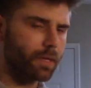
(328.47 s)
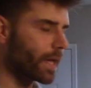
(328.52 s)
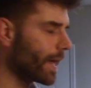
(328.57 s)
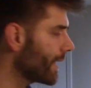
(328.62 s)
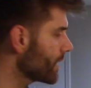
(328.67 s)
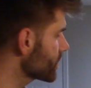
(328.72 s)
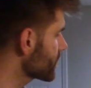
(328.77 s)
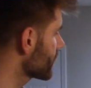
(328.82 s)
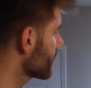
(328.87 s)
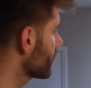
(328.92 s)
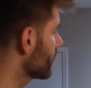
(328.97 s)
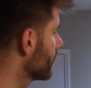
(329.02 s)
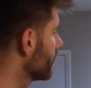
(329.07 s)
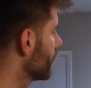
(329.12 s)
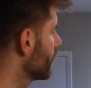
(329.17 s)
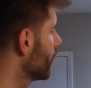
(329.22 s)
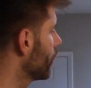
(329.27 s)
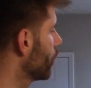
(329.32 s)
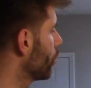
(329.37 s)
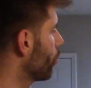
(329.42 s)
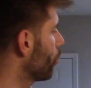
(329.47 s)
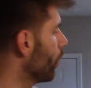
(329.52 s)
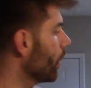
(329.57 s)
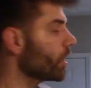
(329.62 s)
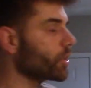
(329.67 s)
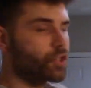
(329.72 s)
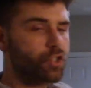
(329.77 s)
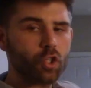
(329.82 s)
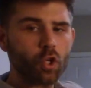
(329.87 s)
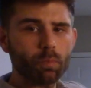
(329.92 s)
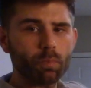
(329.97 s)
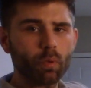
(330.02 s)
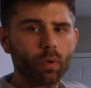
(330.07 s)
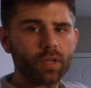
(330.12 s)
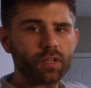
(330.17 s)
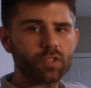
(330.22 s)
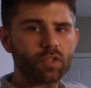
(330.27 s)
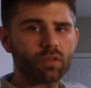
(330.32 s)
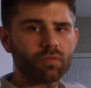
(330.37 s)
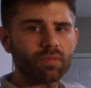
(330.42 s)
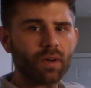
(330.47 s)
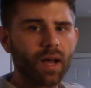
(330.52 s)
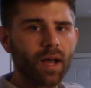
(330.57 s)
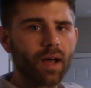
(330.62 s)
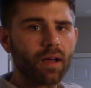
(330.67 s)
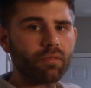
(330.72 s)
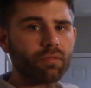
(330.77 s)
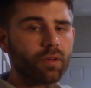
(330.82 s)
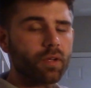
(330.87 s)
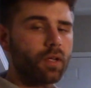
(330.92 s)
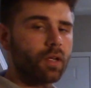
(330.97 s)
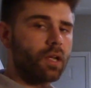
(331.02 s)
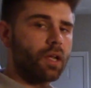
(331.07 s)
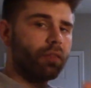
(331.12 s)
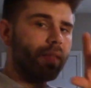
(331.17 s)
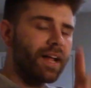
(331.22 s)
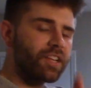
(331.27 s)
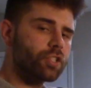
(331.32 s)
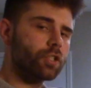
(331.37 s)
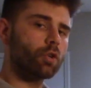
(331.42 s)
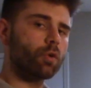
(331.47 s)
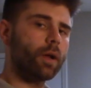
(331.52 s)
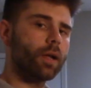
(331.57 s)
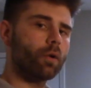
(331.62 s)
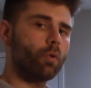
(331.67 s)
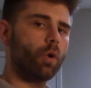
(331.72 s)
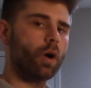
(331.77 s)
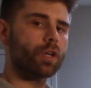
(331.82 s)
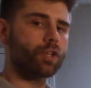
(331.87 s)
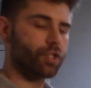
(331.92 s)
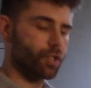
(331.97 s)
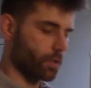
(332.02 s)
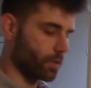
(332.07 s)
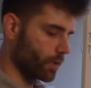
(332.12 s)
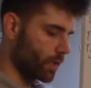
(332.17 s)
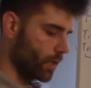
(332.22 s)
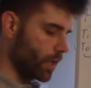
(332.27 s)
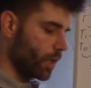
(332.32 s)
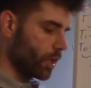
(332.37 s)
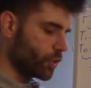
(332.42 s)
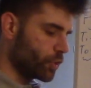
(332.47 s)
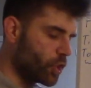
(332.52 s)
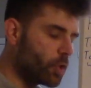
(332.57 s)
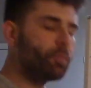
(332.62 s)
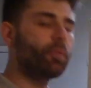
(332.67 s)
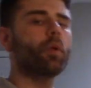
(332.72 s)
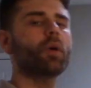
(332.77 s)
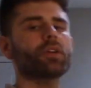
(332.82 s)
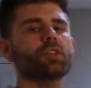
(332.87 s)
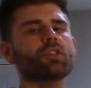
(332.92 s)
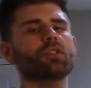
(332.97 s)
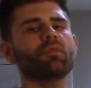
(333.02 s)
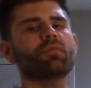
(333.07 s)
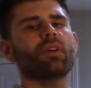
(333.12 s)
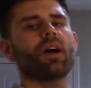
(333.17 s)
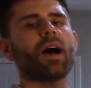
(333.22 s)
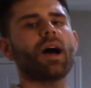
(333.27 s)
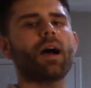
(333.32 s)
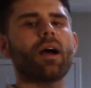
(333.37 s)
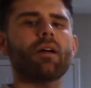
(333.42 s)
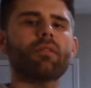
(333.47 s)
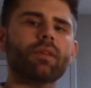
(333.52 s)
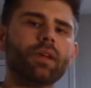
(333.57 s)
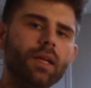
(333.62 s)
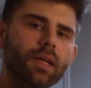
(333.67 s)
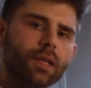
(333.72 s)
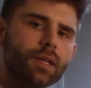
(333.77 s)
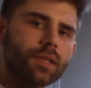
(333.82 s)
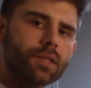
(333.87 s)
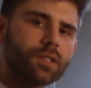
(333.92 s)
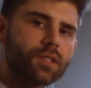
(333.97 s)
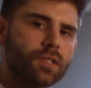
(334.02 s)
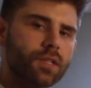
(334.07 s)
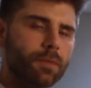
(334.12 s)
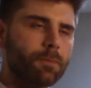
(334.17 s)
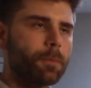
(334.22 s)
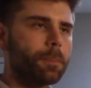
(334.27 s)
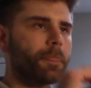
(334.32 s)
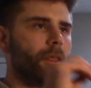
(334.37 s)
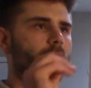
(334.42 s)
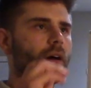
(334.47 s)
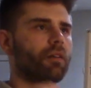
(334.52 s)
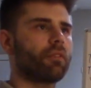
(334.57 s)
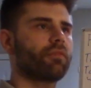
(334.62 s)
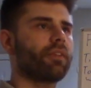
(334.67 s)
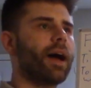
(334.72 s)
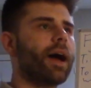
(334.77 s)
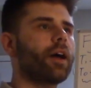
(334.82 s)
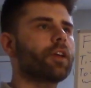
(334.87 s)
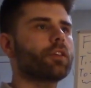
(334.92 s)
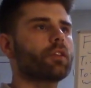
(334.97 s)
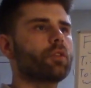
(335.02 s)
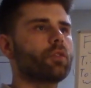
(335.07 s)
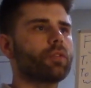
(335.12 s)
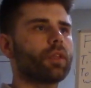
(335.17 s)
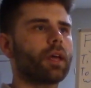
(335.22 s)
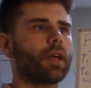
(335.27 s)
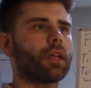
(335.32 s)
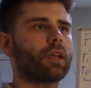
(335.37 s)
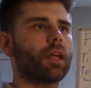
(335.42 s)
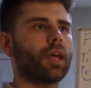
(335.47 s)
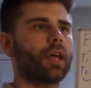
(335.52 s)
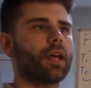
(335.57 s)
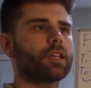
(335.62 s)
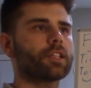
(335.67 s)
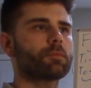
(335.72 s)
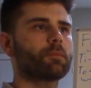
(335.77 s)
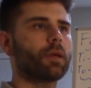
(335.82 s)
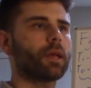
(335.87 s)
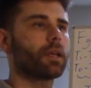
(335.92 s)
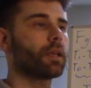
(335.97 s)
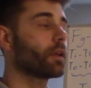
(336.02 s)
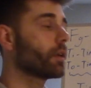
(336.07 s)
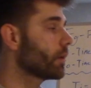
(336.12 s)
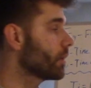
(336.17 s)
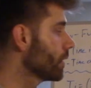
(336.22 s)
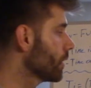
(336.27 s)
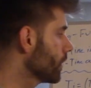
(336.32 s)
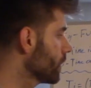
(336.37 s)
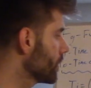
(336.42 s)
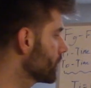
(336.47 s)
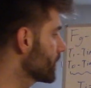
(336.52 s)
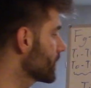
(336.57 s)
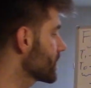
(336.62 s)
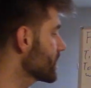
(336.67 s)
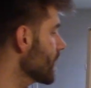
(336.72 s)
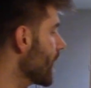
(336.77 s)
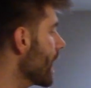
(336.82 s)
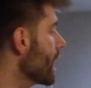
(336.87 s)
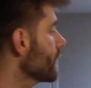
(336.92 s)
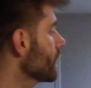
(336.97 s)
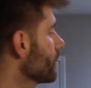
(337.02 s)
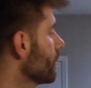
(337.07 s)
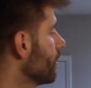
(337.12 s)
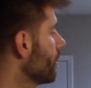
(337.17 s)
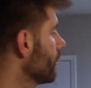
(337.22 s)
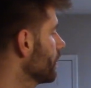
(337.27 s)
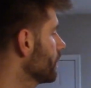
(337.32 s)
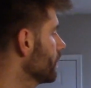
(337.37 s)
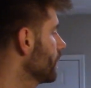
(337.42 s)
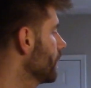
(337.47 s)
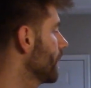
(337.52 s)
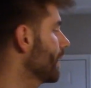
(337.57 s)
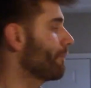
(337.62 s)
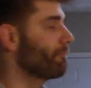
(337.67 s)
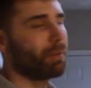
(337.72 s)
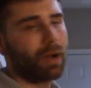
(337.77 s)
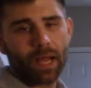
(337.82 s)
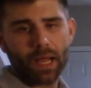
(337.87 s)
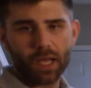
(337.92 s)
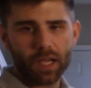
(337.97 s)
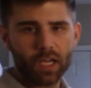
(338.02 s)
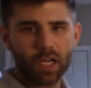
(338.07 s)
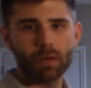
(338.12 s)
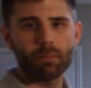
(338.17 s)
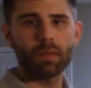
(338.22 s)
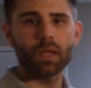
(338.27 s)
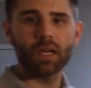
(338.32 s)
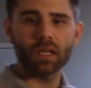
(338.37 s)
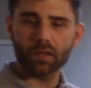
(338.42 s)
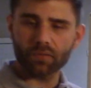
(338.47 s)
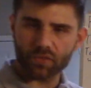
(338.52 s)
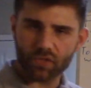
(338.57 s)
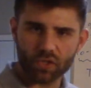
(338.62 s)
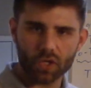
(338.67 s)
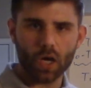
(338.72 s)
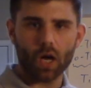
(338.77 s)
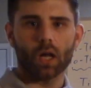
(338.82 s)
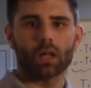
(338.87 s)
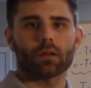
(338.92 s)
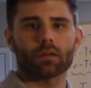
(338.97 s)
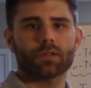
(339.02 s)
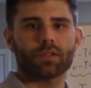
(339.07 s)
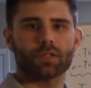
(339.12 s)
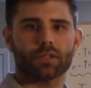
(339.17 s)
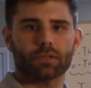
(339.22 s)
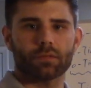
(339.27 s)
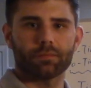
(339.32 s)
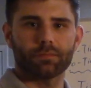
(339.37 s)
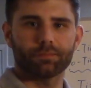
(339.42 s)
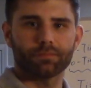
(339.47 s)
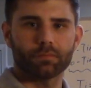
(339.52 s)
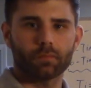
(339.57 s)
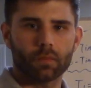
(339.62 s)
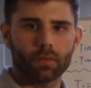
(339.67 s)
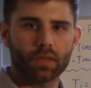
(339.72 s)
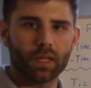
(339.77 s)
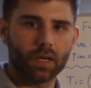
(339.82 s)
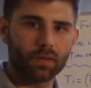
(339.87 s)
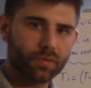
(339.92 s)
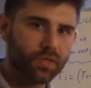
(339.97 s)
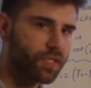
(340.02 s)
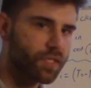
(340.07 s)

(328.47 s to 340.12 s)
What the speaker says: be asking, what is 2.25? That's a great question. 2.25 is a value that has been decided on by a committee of scholars that have